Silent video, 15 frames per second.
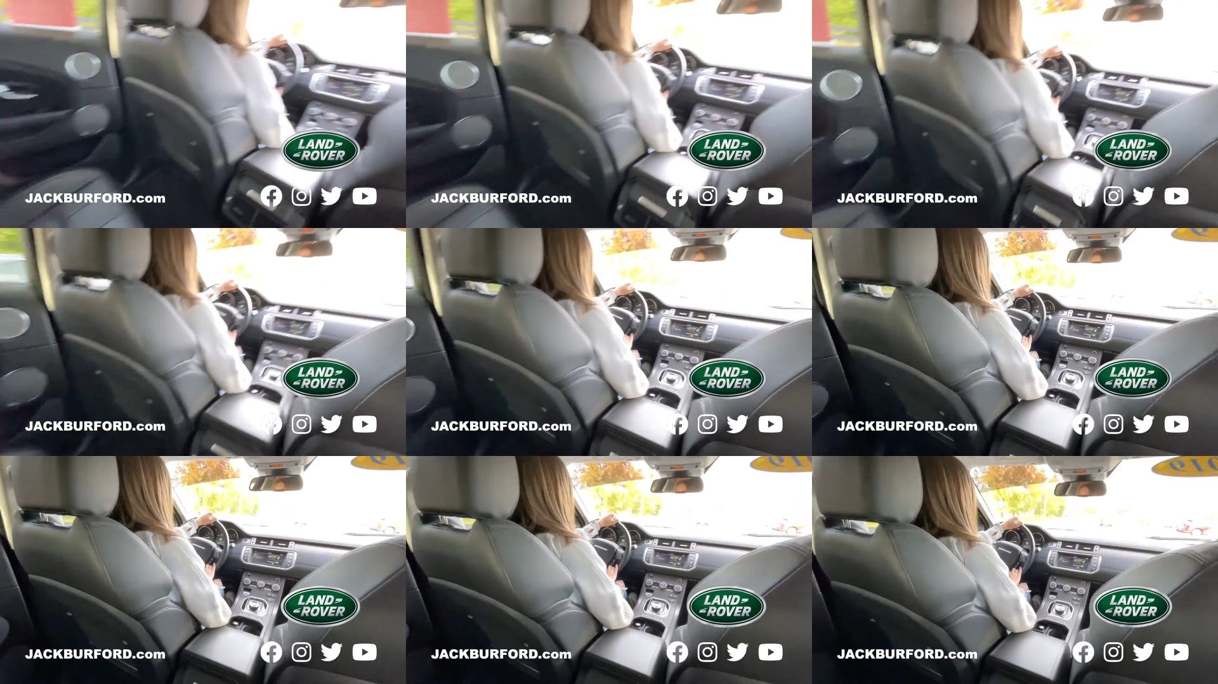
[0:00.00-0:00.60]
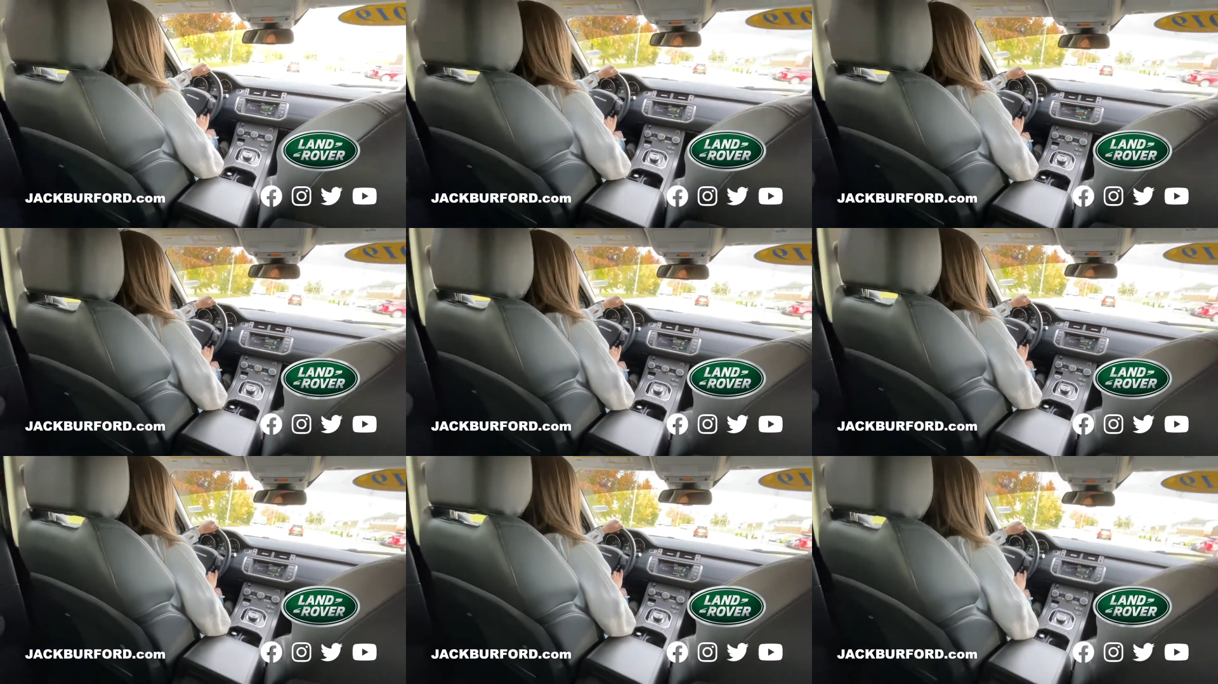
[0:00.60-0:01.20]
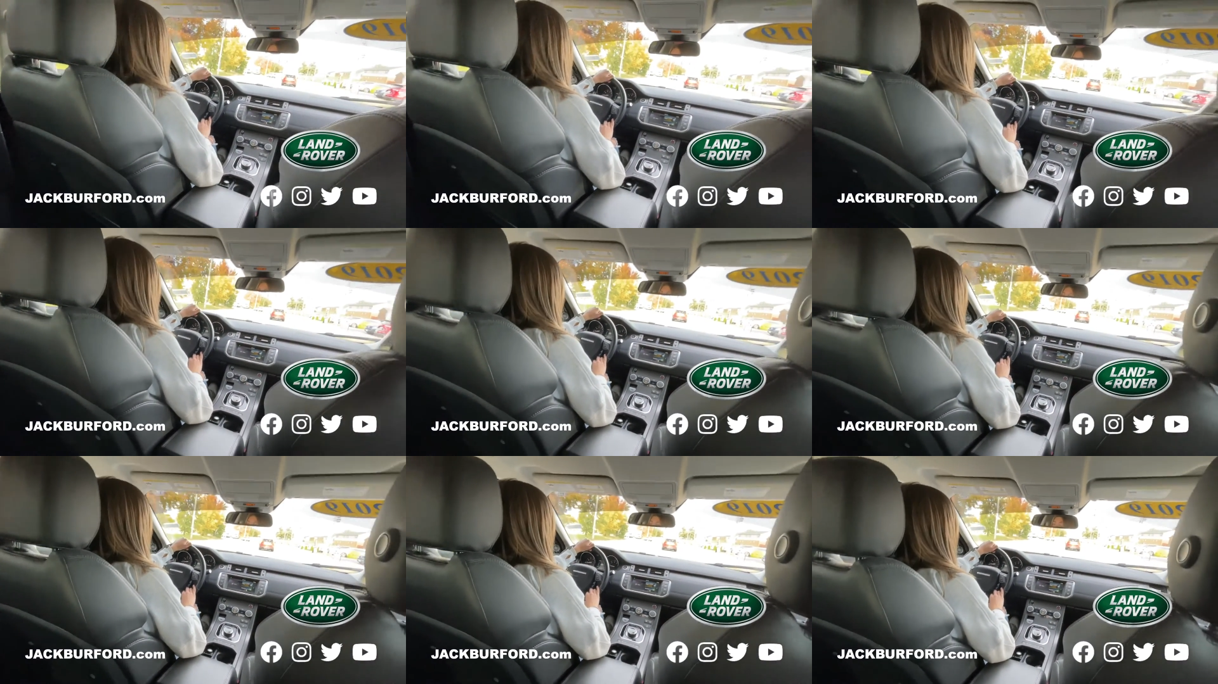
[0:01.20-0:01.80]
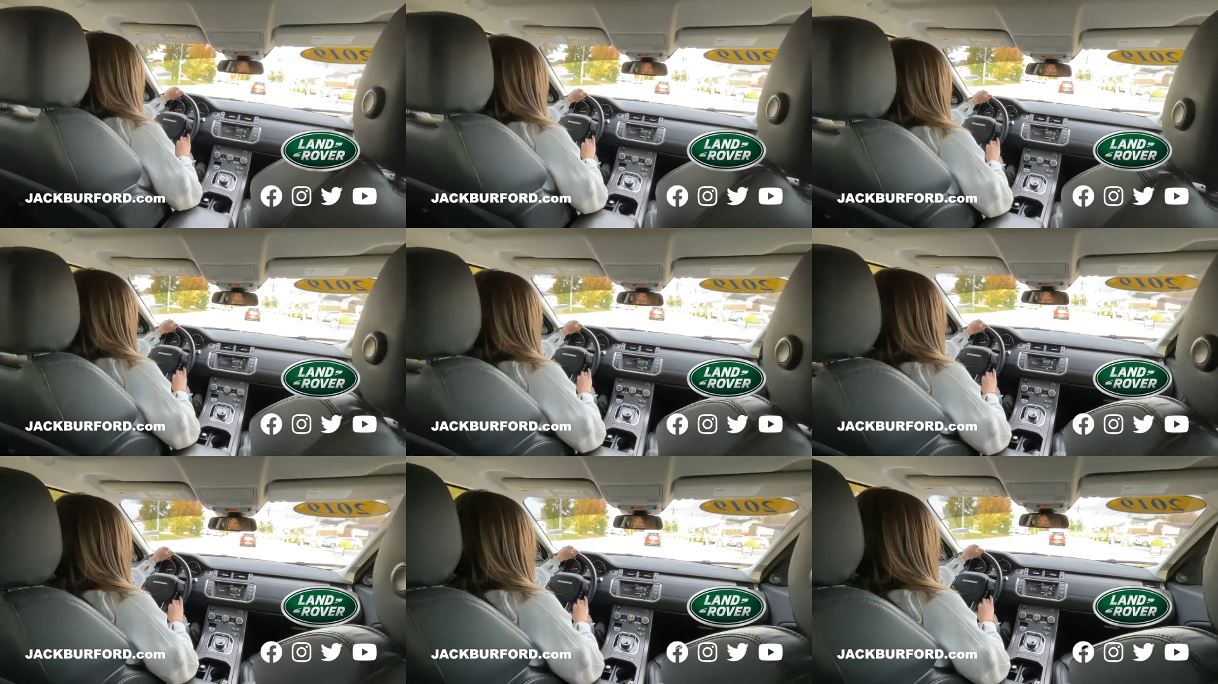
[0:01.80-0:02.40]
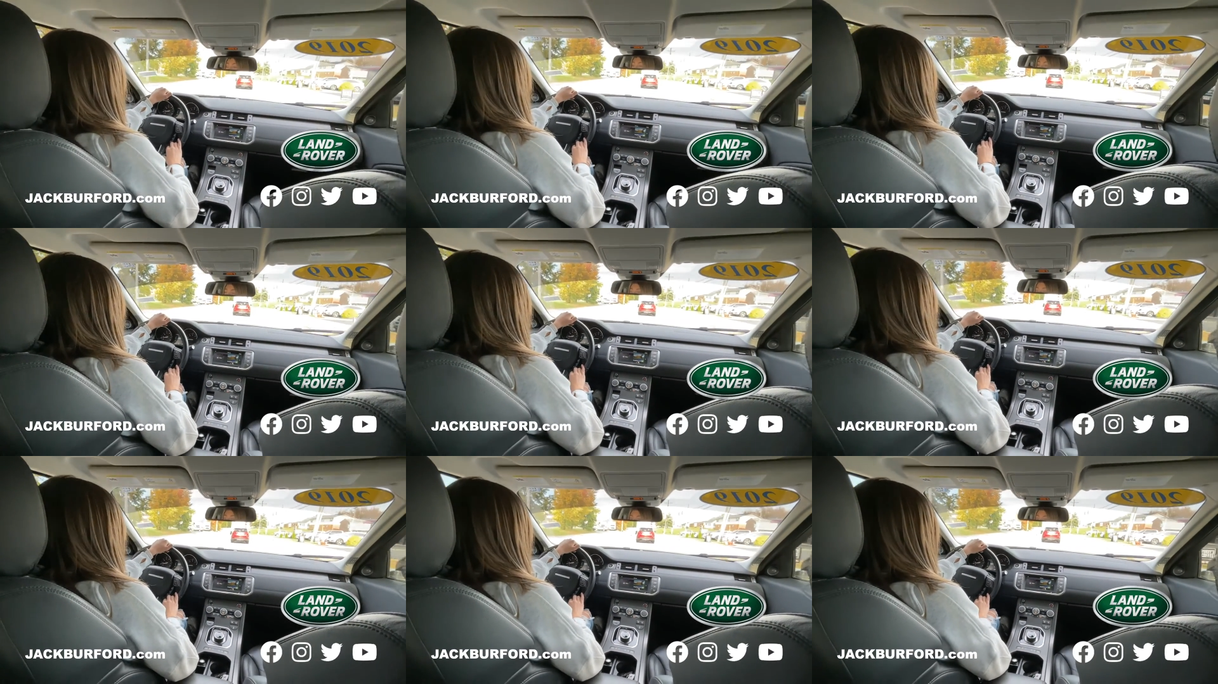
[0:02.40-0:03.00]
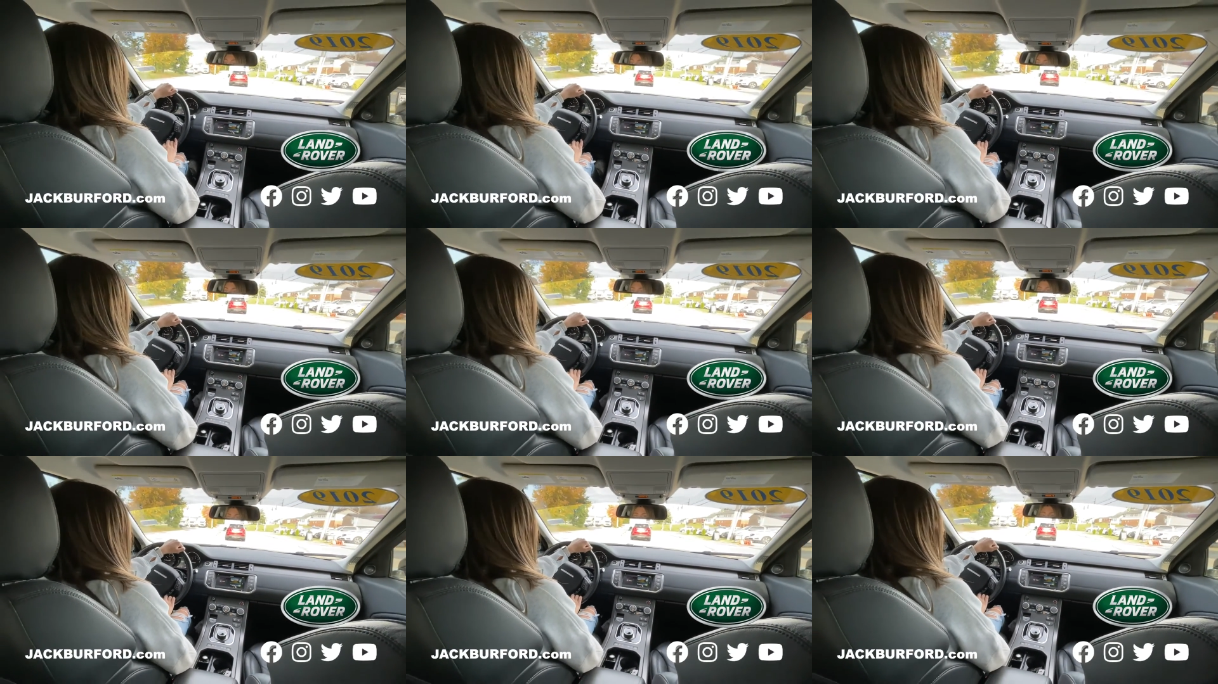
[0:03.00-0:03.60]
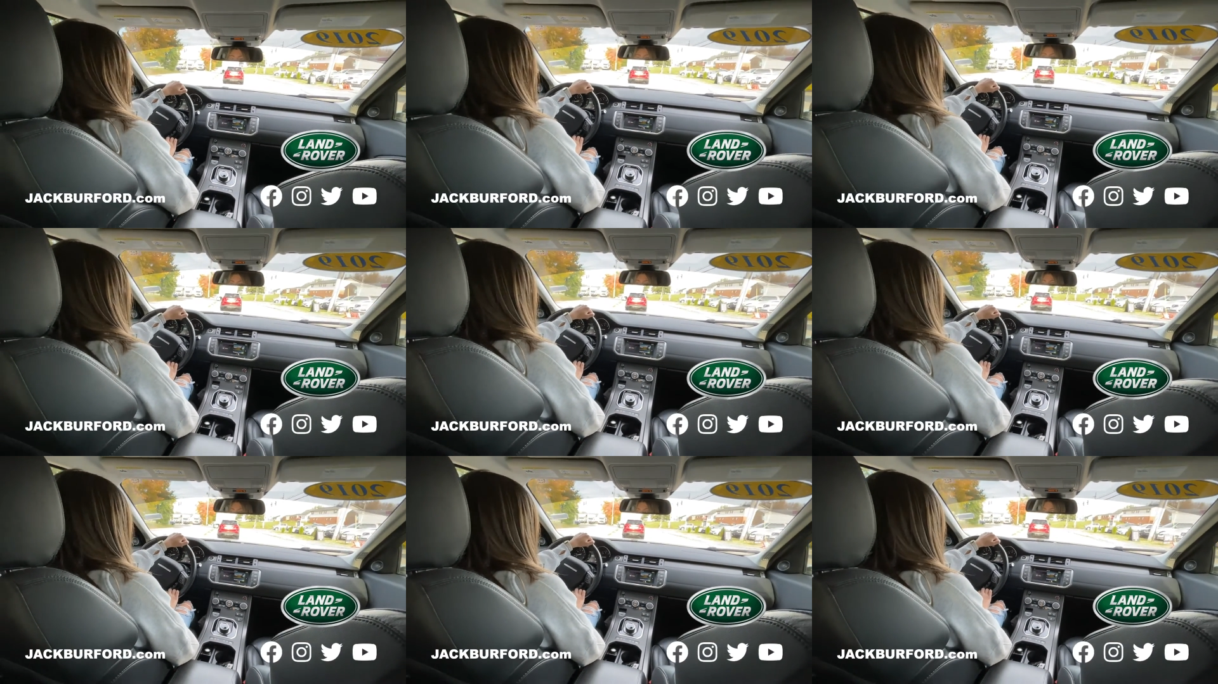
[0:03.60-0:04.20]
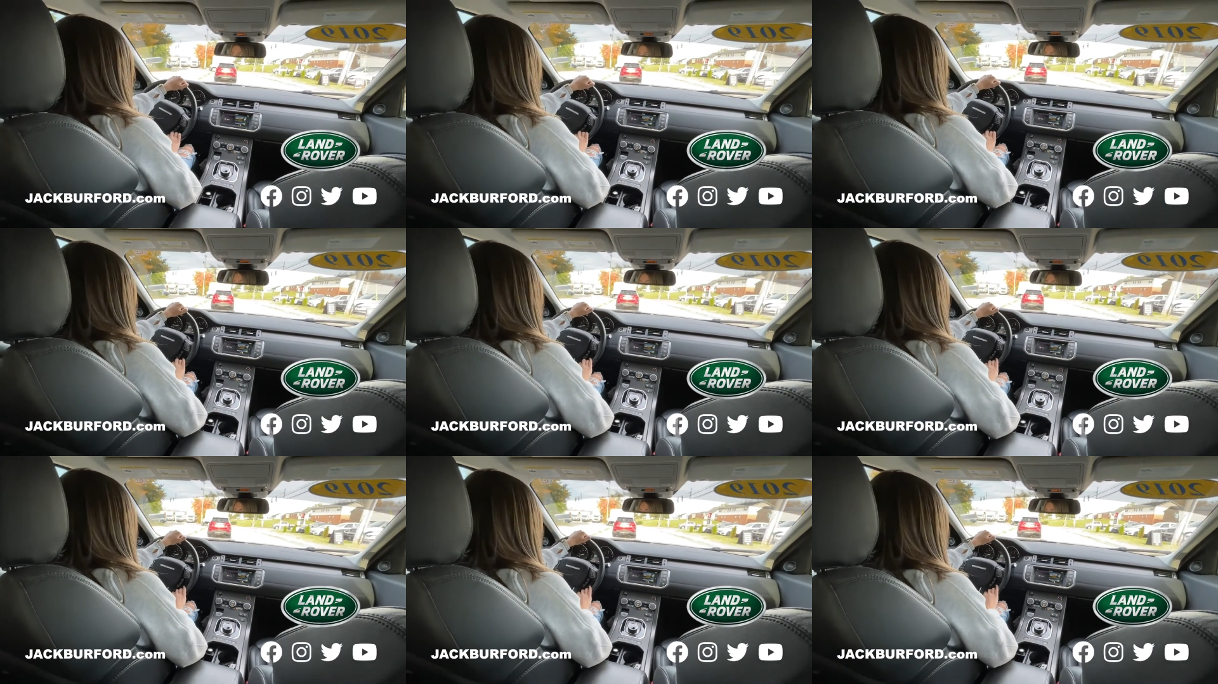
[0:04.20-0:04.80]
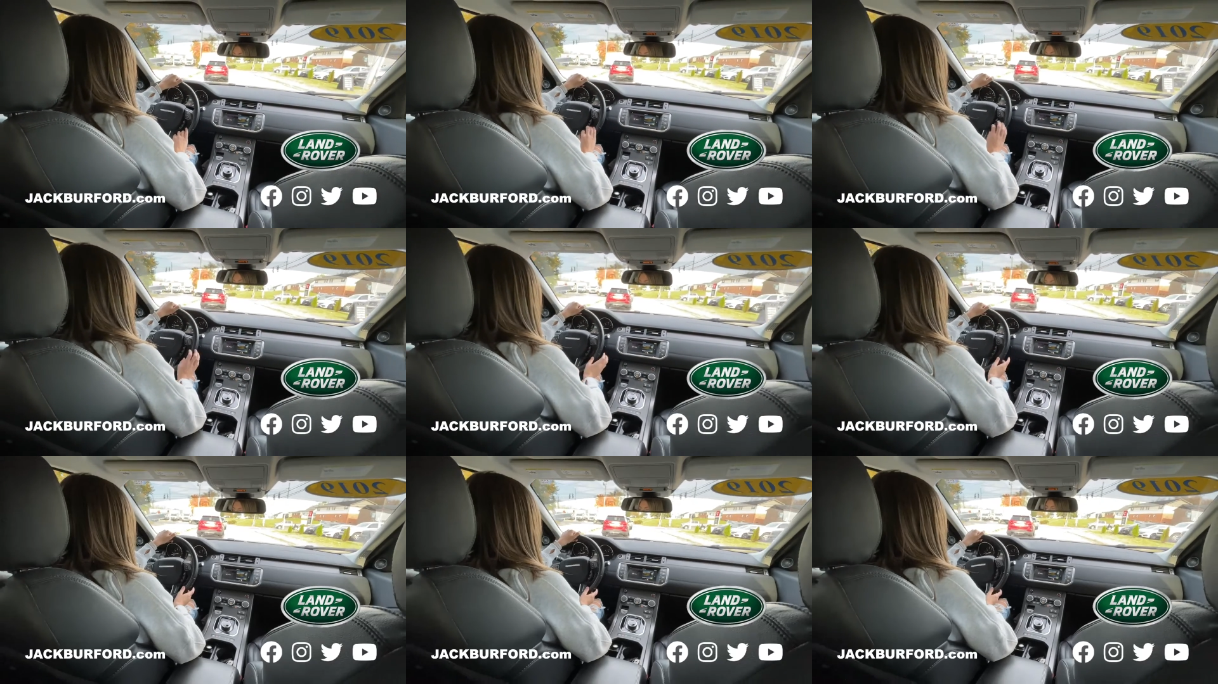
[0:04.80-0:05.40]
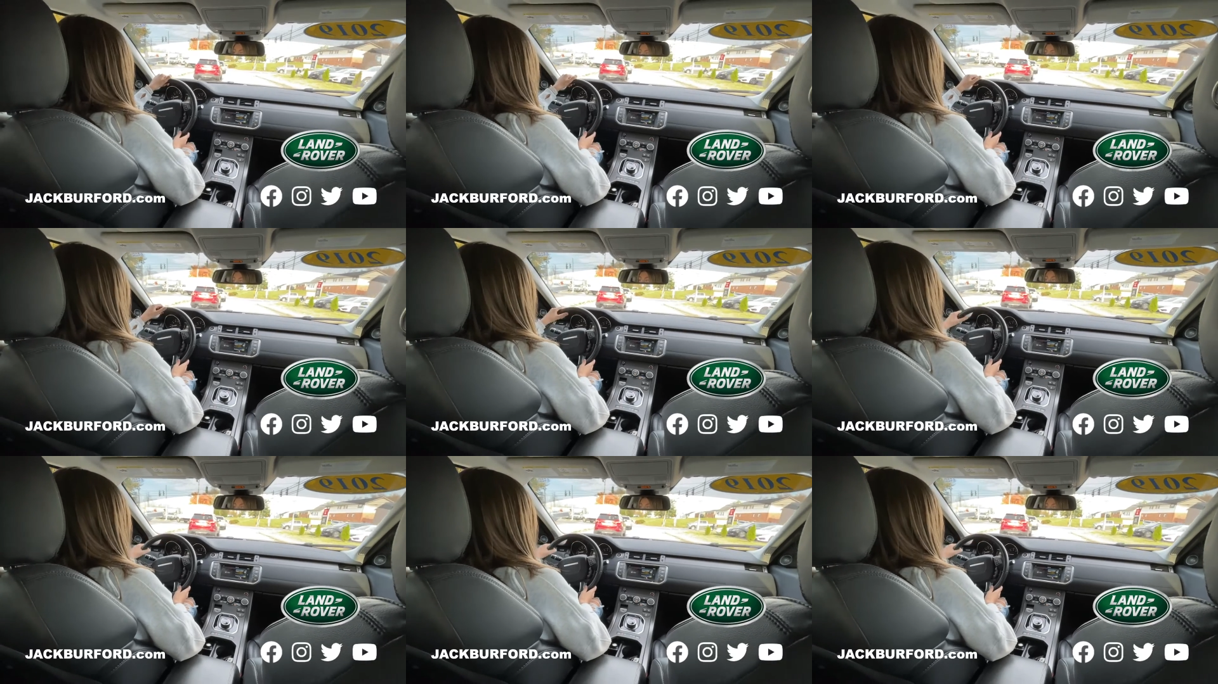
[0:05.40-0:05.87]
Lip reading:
No face is visible, so there are no lips to read.